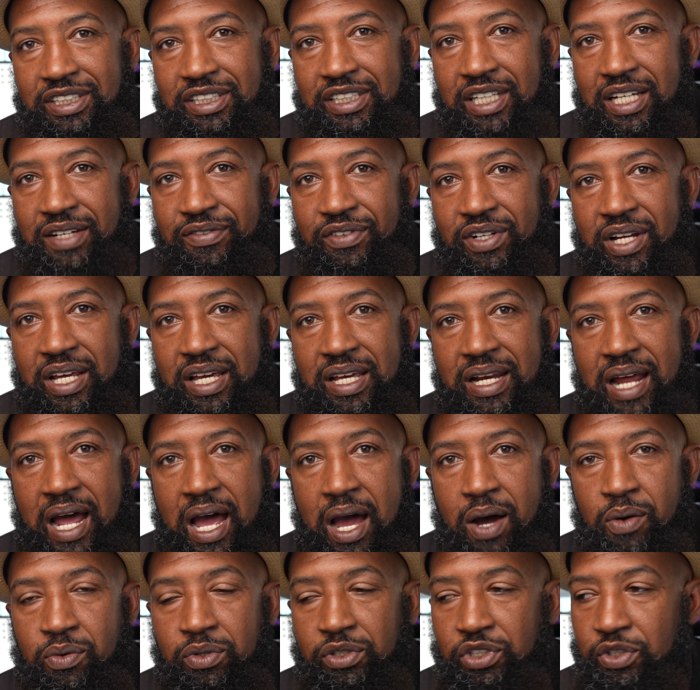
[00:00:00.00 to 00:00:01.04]
seven, eight
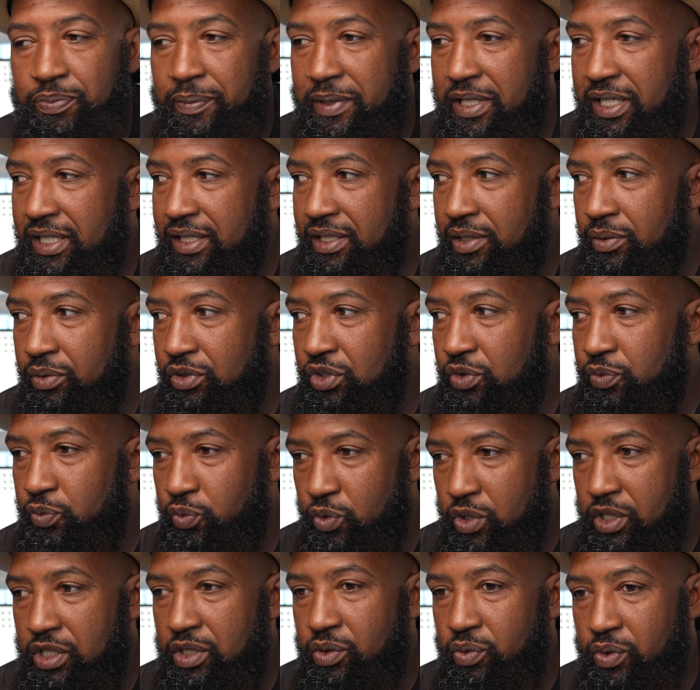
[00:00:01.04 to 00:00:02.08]
hours, man. It was
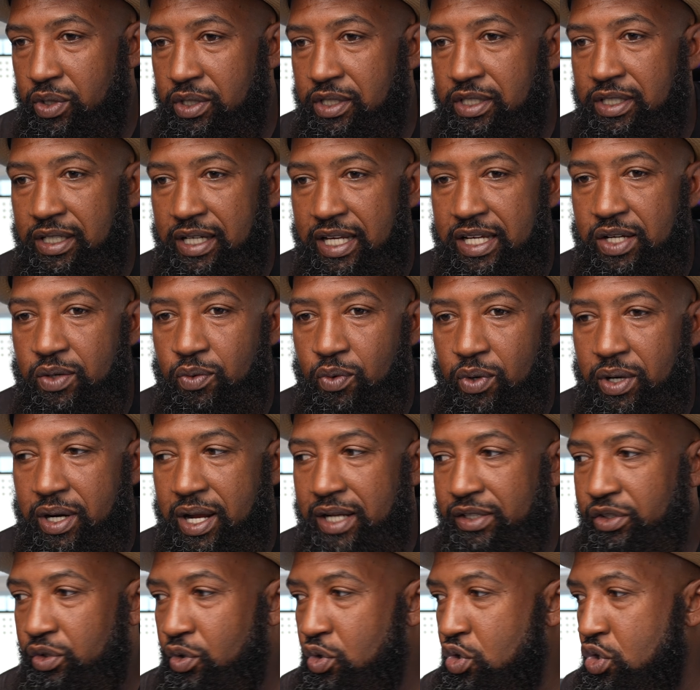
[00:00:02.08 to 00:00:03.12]
really, really late when
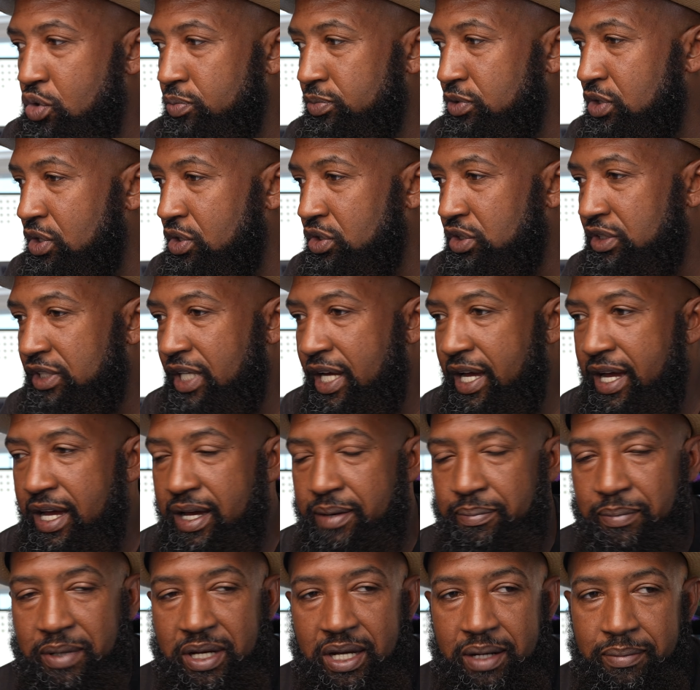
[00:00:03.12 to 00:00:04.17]
I threw them to the
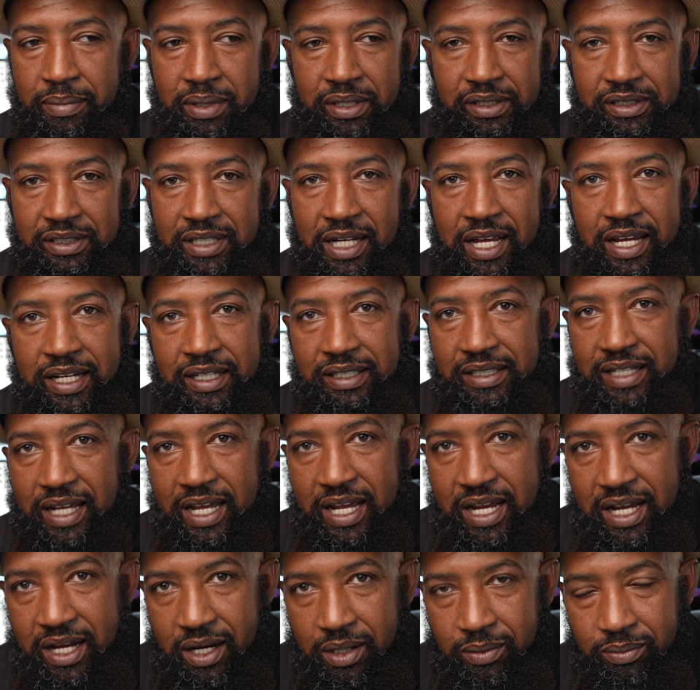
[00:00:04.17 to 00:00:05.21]
side, man. But it's like,
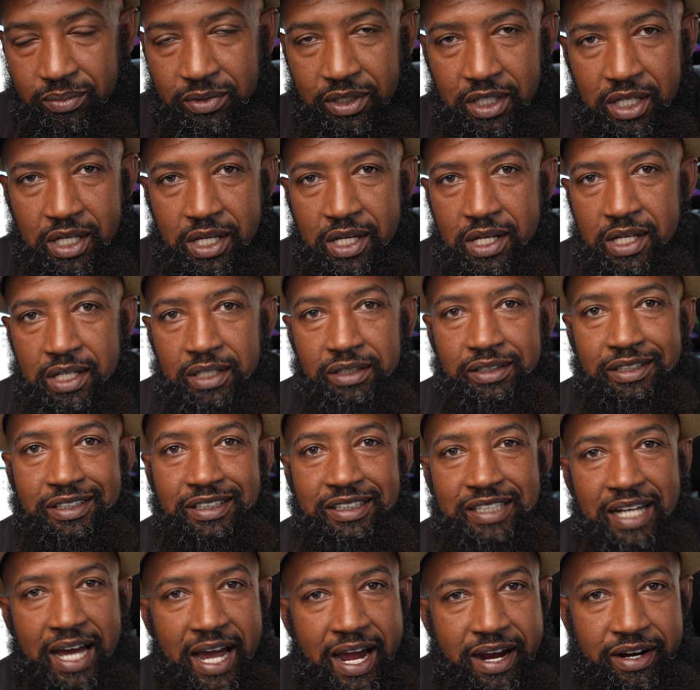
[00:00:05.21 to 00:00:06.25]
damn, the
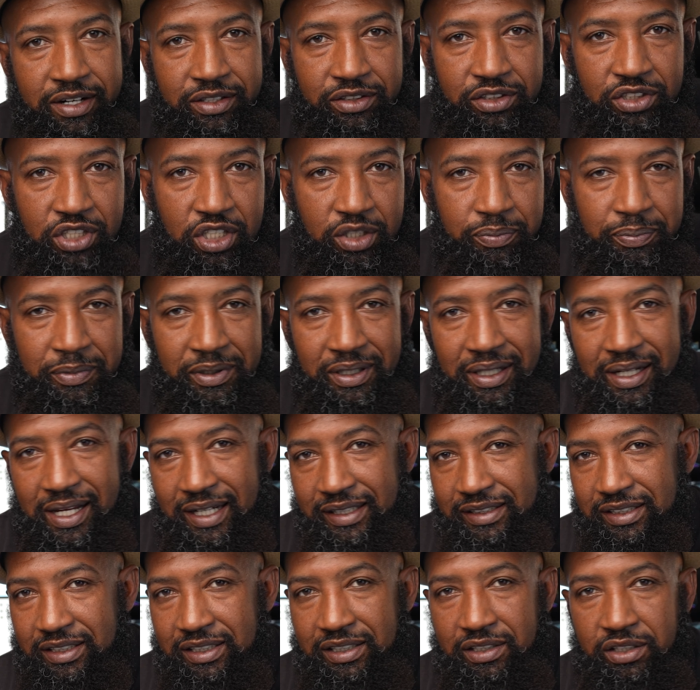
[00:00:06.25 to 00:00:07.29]
tire took me
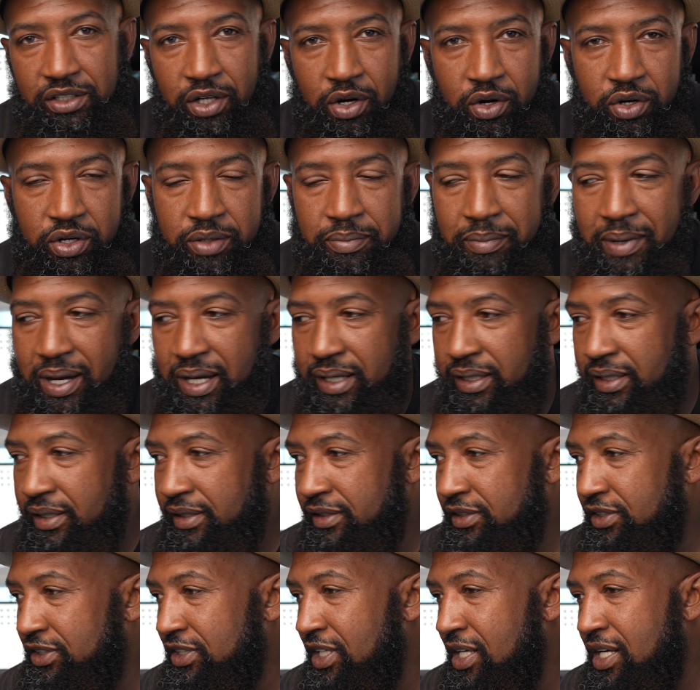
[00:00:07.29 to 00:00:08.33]
less than 30
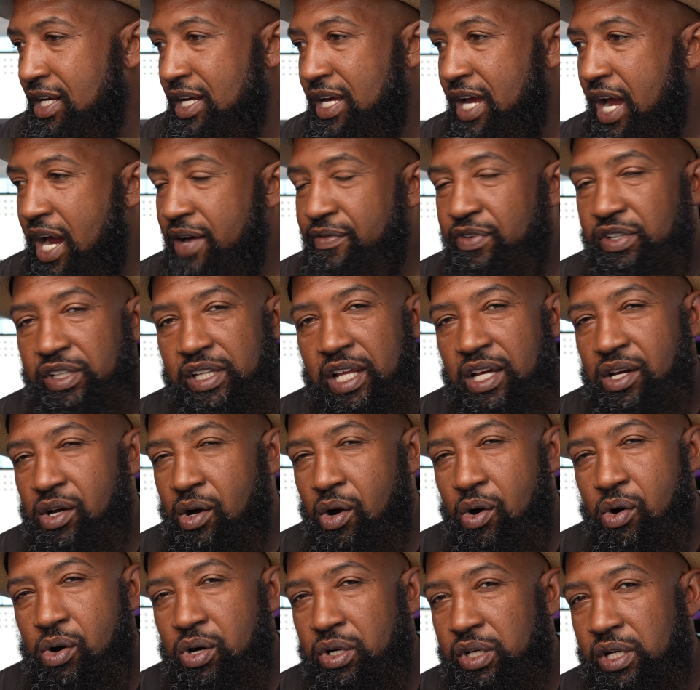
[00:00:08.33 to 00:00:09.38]
minutes. Everything
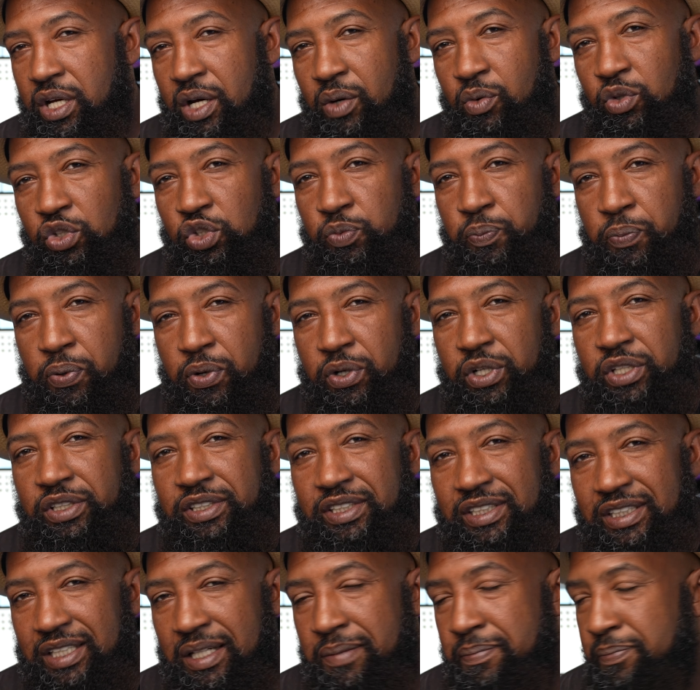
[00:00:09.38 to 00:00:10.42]
on there was pretty
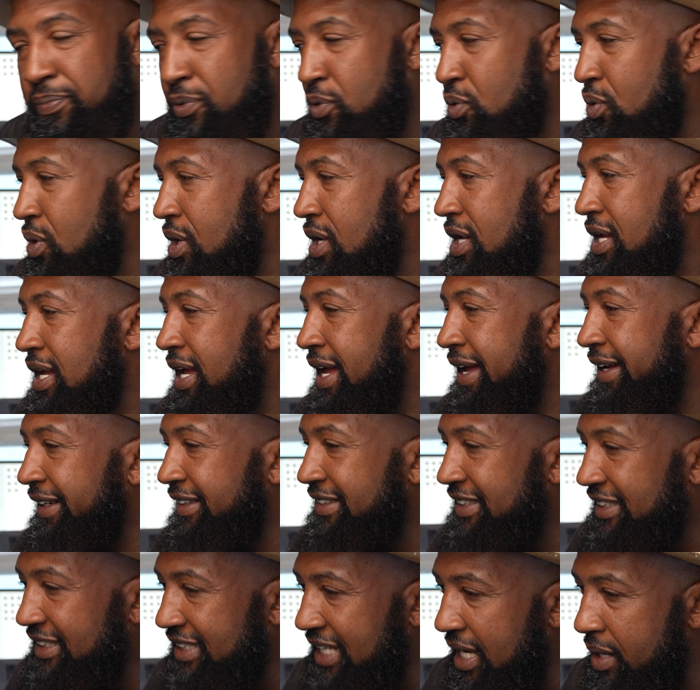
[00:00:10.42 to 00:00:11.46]
simple,
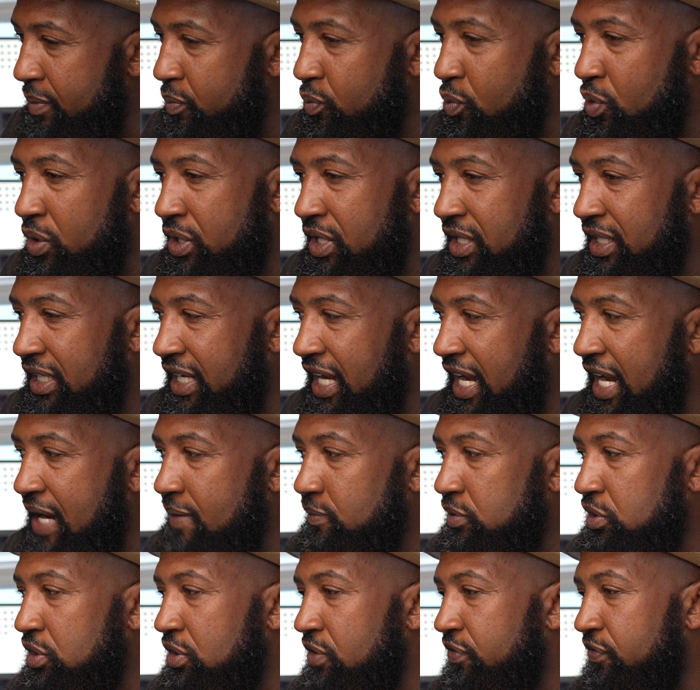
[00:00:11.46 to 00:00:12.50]
except when it
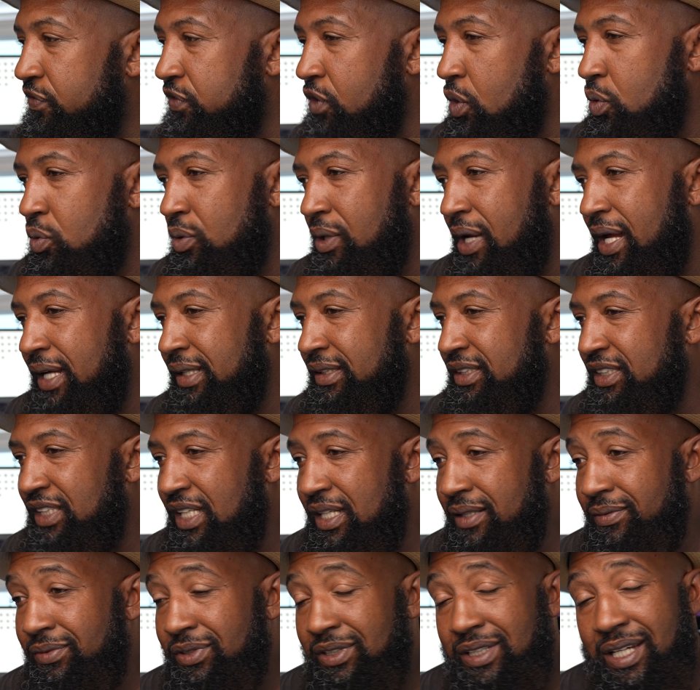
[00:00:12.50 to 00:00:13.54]
came to the float
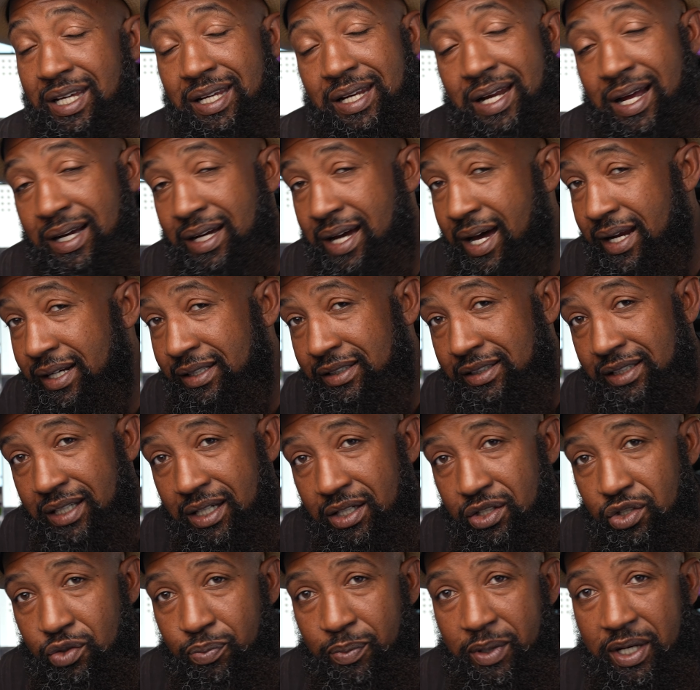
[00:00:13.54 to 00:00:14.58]
lifesavers. And I gotta
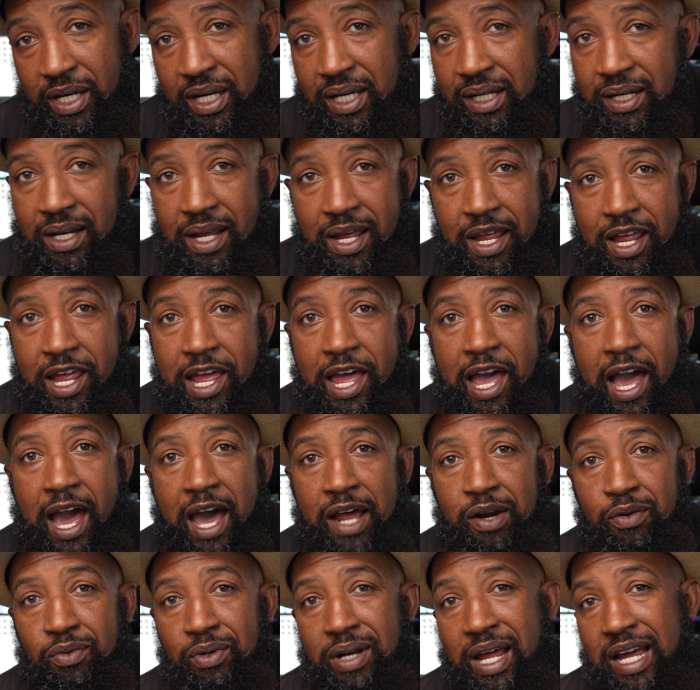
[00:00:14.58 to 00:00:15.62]
tell you, man,
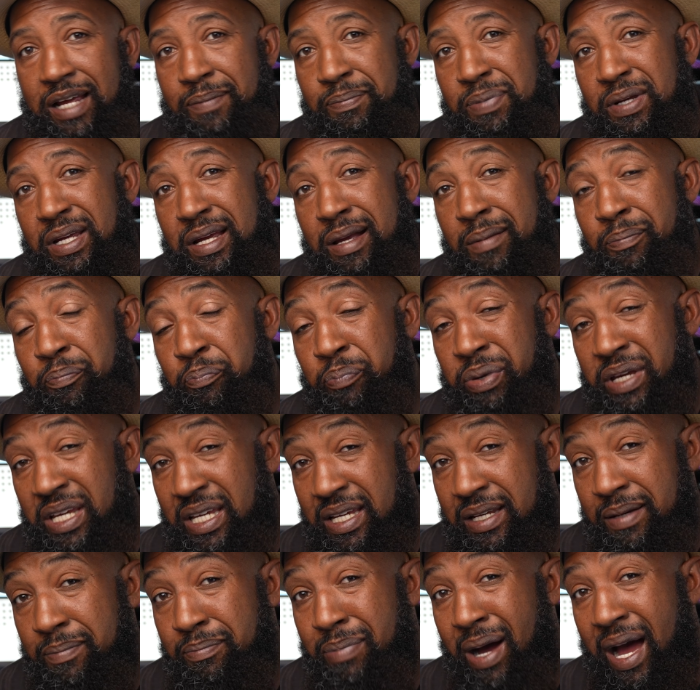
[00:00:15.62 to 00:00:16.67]
I don't like being
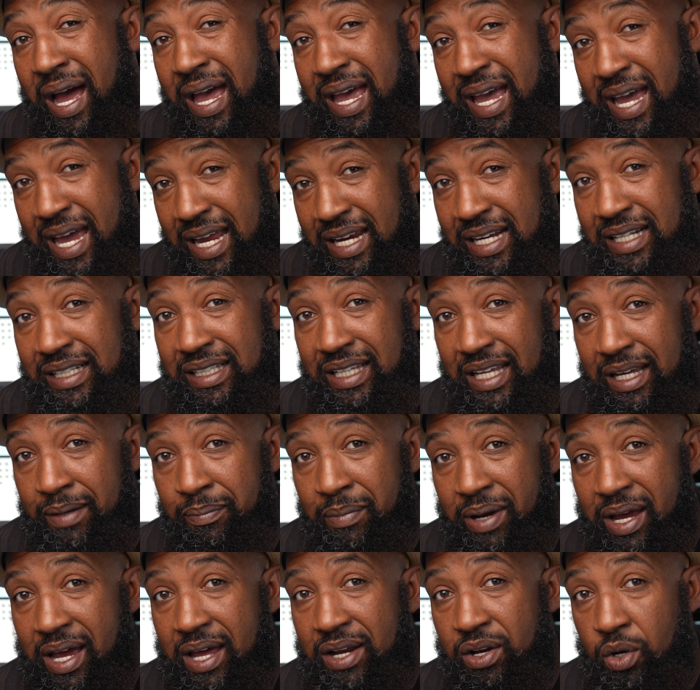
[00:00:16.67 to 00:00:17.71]
beat by anything,
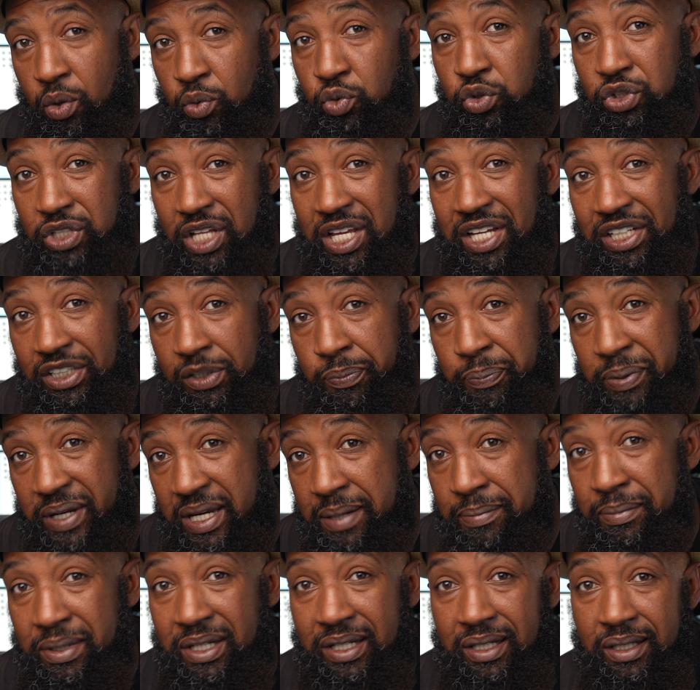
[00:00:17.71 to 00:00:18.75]
man. Those things
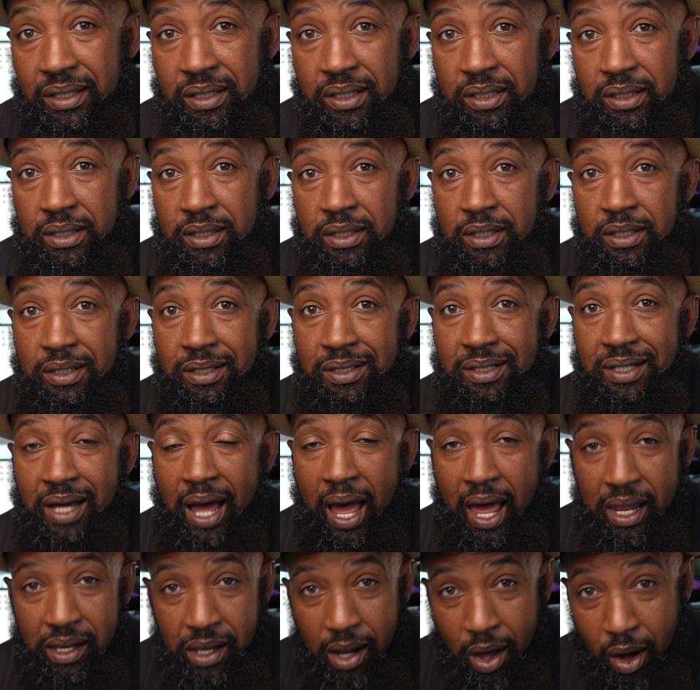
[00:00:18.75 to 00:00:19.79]
beat me.
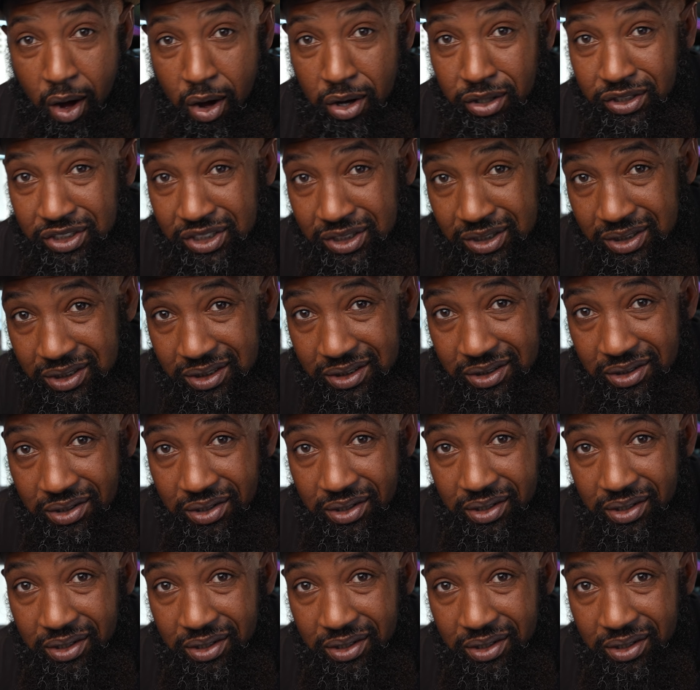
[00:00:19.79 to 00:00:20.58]
I lost.